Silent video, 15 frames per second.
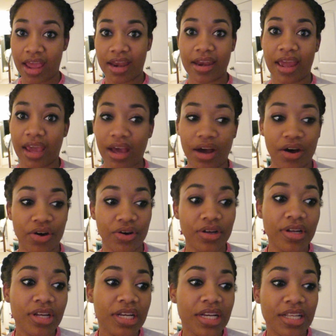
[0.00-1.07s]
And now
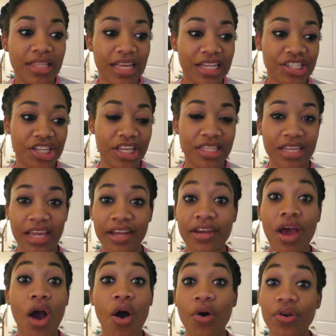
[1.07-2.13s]
that she's
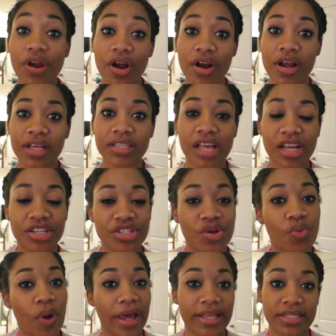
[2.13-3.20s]
getting older, it's like she
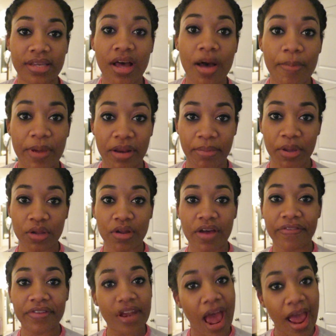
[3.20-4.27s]
wakes up in the middle
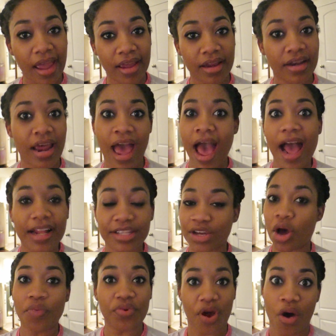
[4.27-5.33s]
of the night. And I
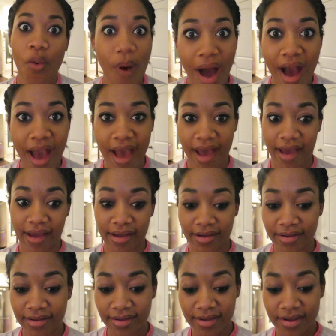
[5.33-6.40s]
don't know why.
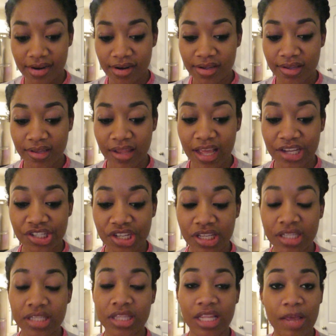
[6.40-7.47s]
Like,
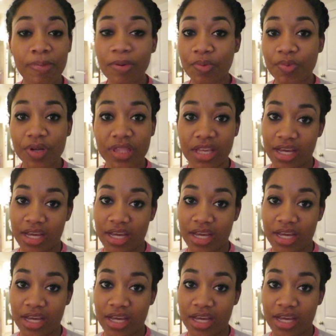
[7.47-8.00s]
she's sleeping with